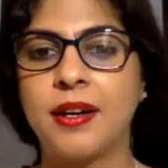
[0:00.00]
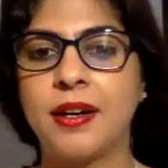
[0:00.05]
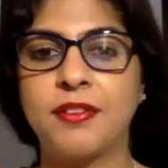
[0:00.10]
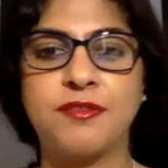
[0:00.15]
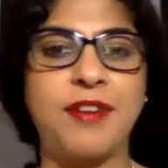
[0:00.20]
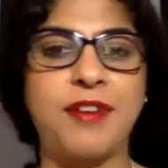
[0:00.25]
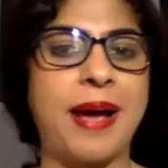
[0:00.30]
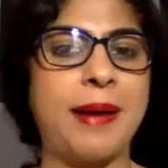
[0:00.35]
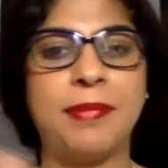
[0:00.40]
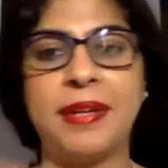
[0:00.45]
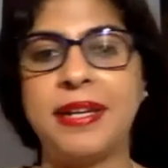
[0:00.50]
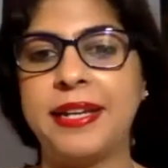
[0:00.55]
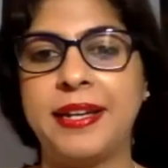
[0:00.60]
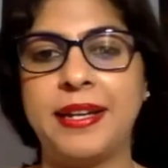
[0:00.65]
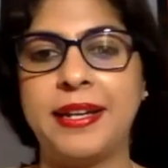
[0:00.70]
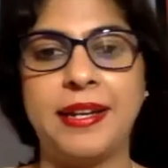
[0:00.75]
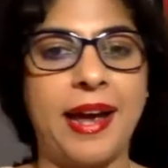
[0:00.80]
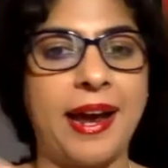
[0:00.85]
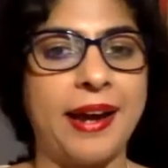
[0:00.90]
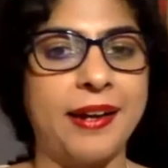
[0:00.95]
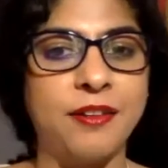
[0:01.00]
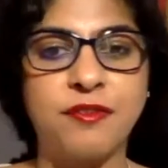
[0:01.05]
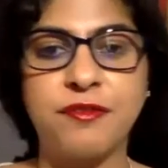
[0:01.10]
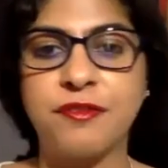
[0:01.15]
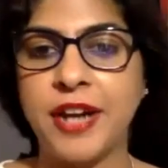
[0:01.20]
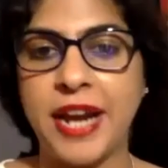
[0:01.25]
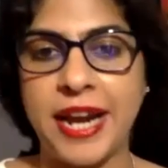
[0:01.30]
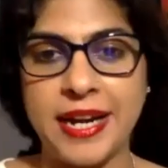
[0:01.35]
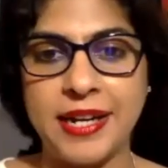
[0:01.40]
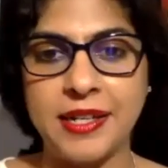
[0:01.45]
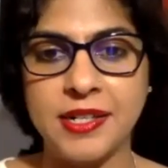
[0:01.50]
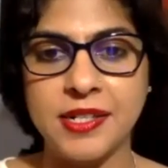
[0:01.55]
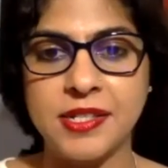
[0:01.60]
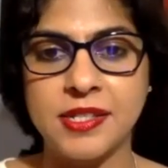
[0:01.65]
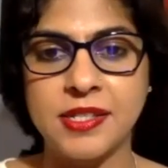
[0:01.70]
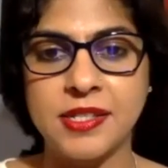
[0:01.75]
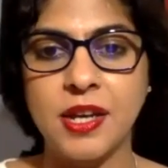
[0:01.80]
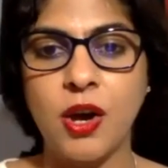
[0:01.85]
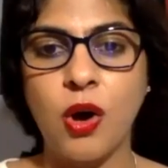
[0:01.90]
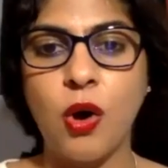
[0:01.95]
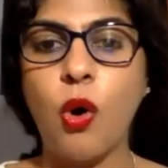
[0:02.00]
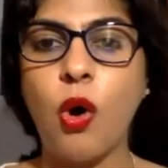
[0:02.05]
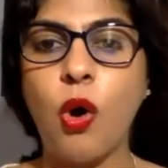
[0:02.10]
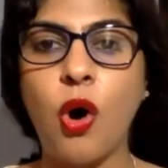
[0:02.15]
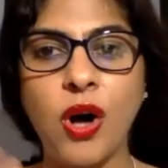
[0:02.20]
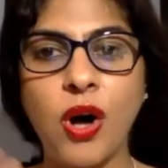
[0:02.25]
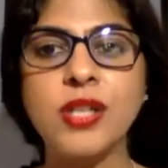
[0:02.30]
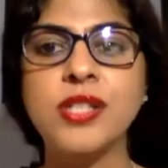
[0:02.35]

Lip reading: family and friends, or